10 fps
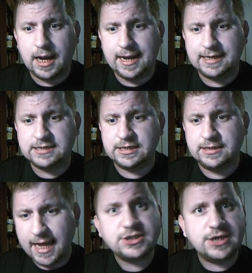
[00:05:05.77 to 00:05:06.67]
And I
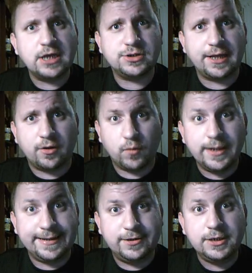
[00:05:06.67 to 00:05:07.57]
said, that sounds like a
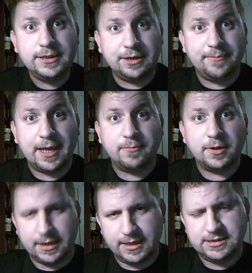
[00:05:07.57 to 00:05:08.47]
really good
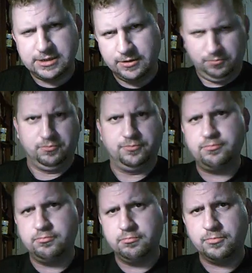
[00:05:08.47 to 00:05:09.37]
commandment. And he said,
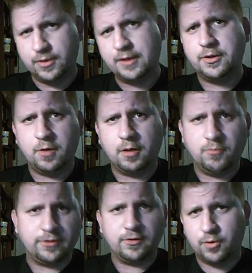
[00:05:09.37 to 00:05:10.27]
thank you,
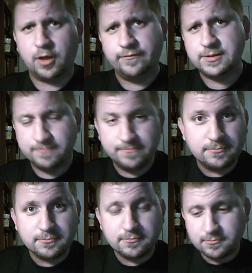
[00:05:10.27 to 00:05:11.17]
I'm rather proud of
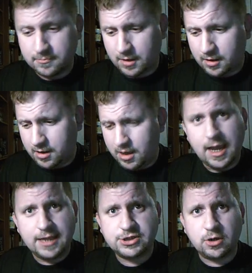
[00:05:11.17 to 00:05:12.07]

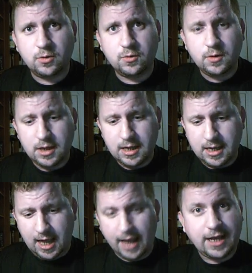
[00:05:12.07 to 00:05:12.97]
it. And so
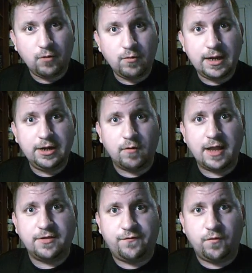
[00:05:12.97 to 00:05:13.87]
I got ready to
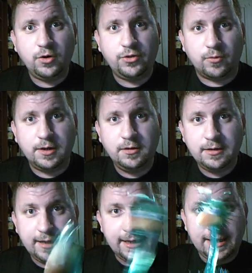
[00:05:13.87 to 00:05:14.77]
write the fourth one.
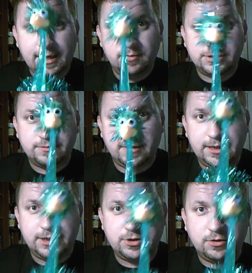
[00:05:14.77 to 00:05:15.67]
He was
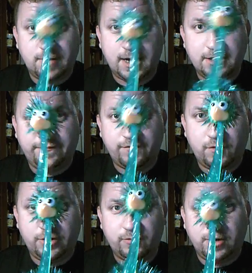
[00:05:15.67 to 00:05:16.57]
ready to write the
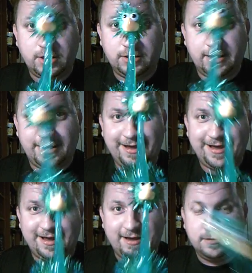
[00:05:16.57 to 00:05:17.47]
fourth
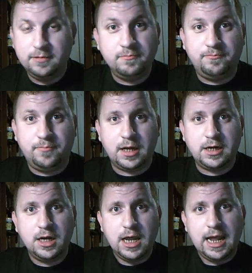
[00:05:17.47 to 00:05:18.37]
one.
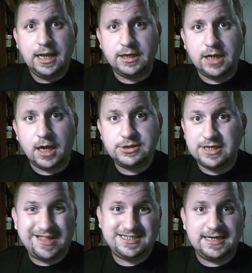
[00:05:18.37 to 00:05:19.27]
But God
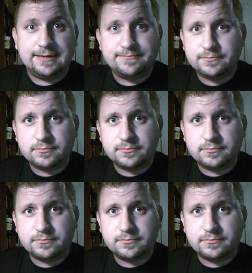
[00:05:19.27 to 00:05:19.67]
said, that's it.